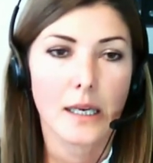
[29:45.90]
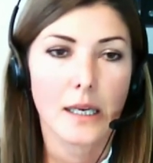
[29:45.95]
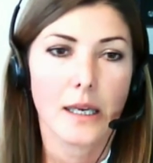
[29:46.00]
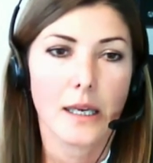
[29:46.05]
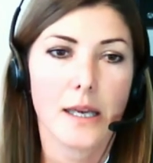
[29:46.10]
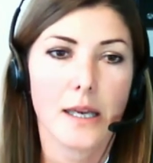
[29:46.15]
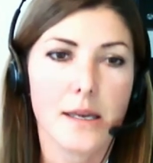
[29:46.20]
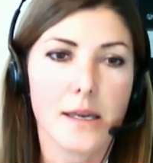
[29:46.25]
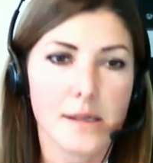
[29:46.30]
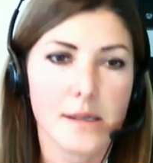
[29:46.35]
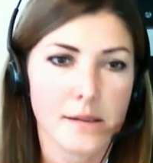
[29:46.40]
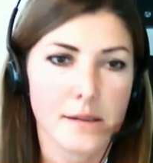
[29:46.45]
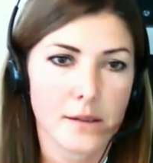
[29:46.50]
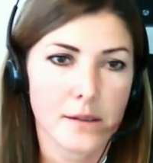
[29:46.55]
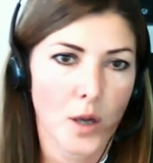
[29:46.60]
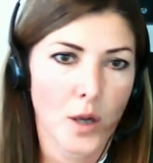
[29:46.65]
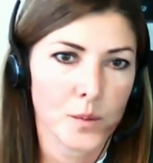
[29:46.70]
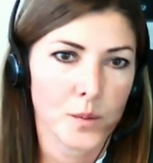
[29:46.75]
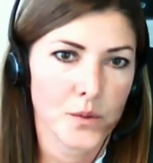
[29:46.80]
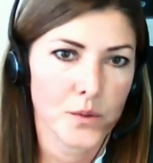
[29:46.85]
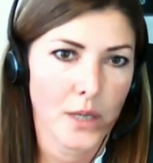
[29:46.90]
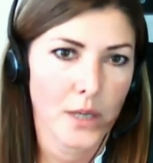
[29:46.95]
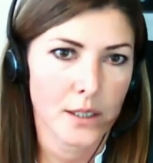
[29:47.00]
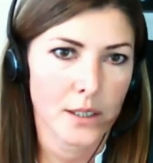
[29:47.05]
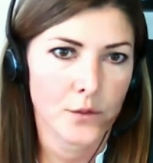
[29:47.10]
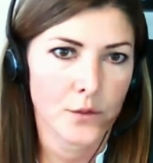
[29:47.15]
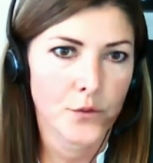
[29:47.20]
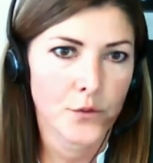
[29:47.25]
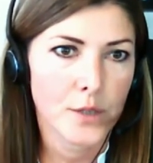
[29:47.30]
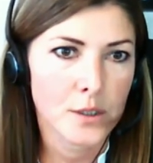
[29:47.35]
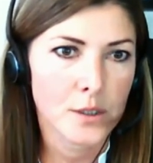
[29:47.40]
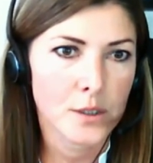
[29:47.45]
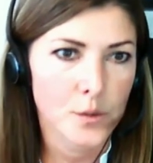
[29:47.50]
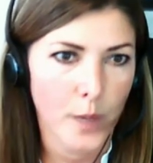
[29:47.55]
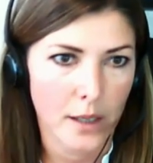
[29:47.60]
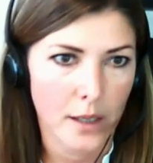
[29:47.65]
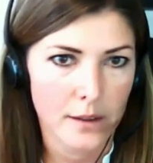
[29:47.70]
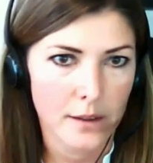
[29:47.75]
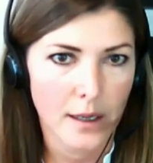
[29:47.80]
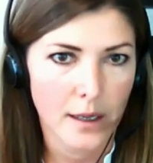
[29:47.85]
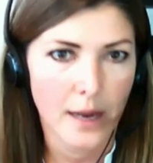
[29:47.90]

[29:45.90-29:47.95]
is a copyright infringement.